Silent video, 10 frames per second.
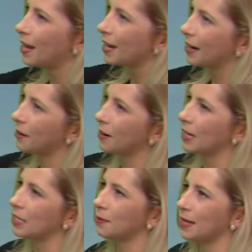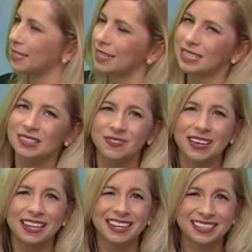Here is the reason it's
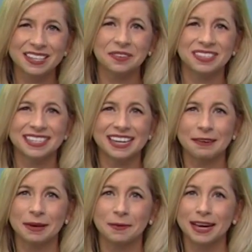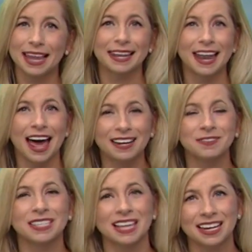feeling so steamy. We got a lot of
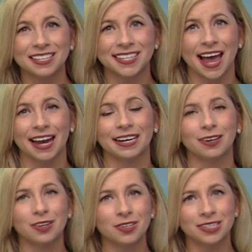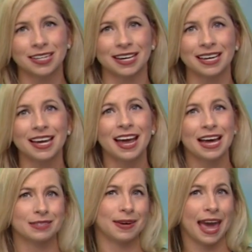sunshine. Now, usually
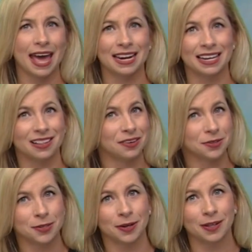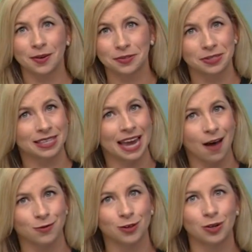as we head closer and closer to the
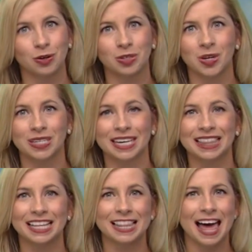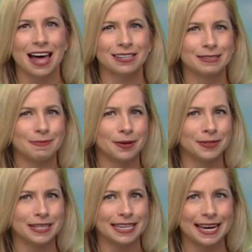afternoon, you start to get the clouds
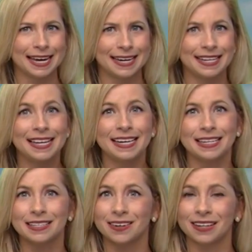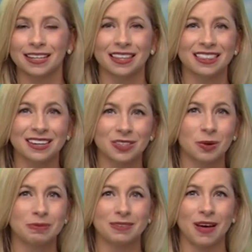building in. You start to get the
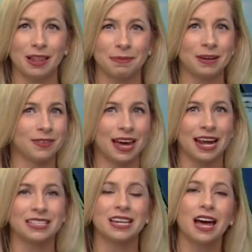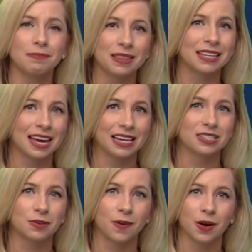thunderstorms developing. Well, that has not been the case so far